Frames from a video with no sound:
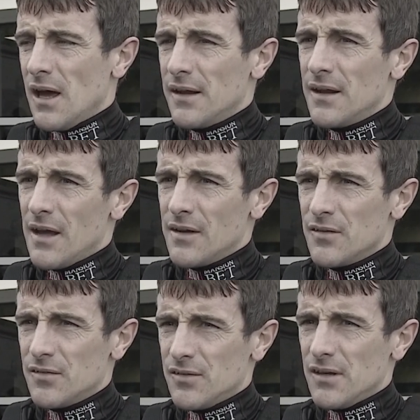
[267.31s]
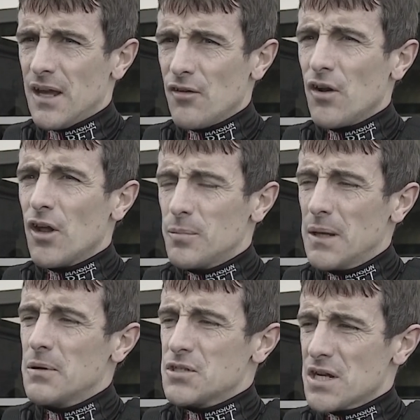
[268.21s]
and, and gave a lot of
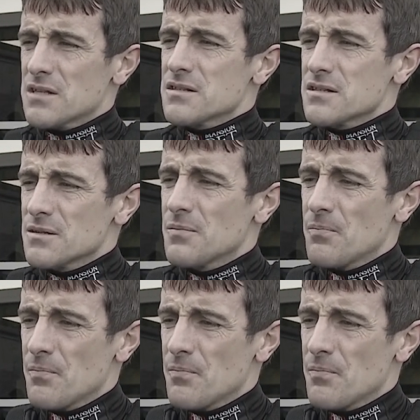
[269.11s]
people chances.